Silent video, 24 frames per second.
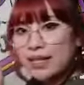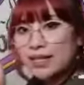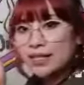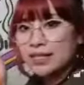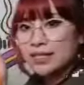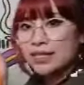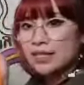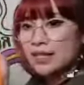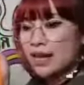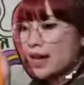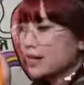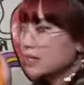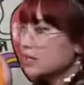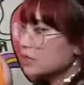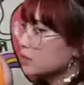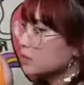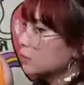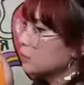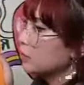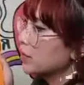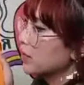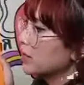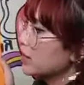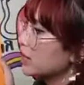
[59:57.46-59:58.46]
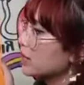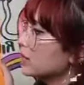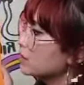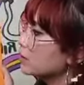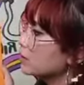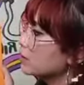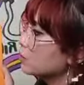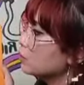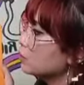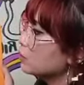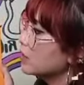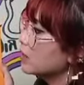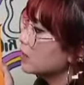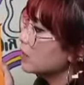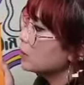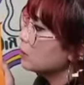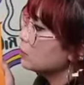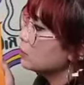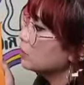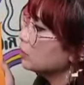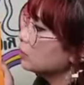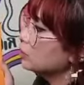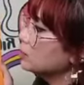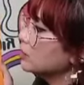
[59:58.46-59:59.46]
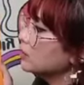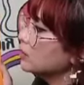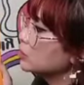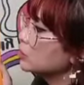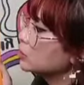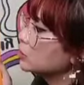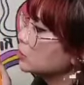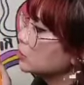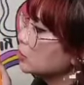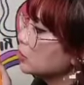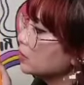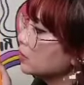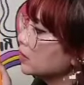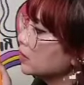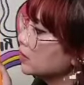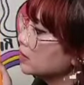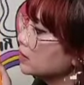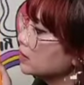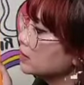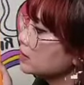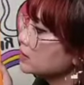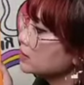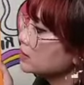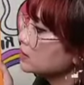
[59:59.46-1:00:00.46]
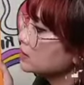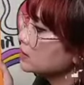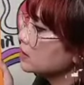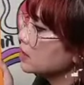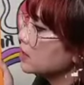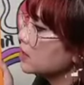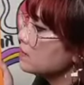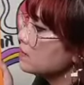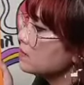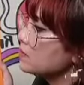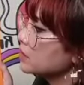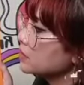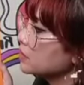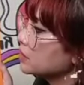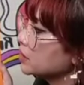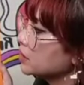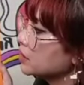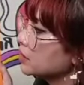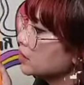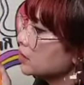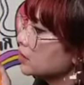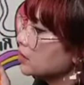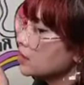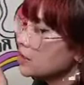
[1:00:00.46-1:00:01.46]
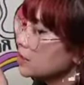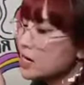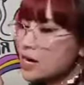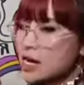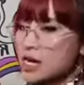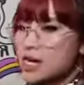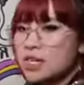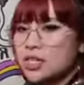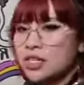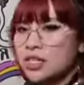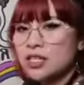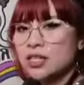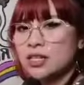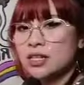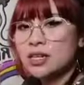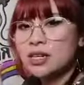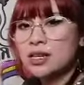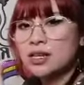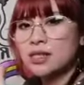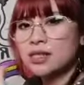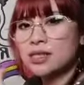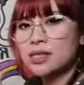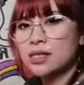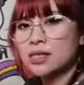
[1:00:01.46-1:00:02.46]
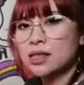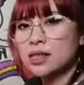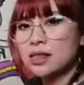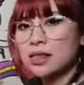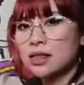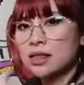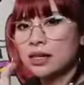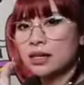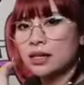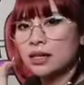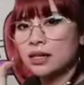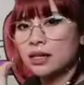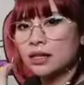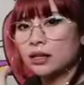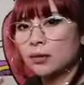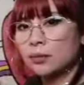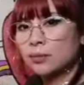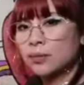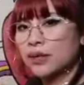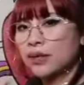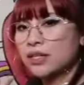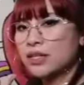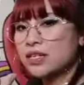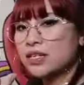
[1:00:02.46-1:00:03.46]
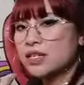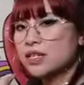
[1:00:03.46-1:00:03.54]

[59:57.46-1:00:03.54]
next week we will be doing something just a little bit